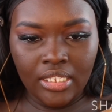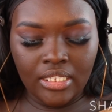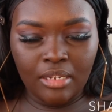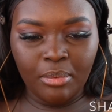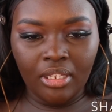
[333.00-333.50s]

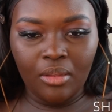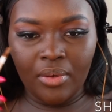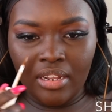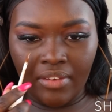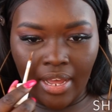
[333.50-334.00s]
typically
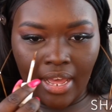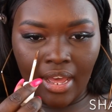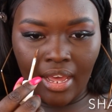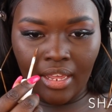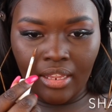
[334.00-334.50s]
whenever I
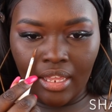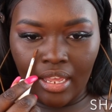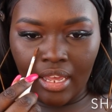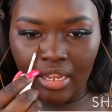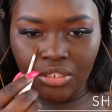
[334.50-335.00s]

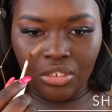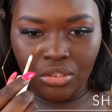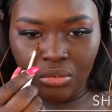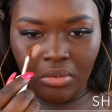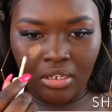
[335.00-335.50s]
highlight, I
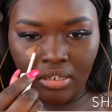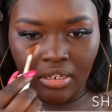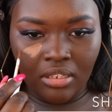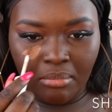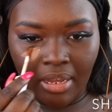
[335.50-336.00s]
just do
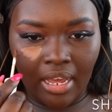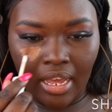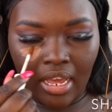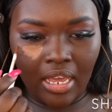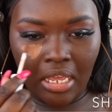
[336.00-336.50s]
underneath my
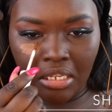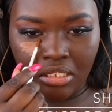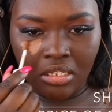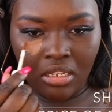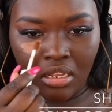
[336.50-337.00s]

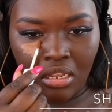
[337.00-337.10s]
eyes.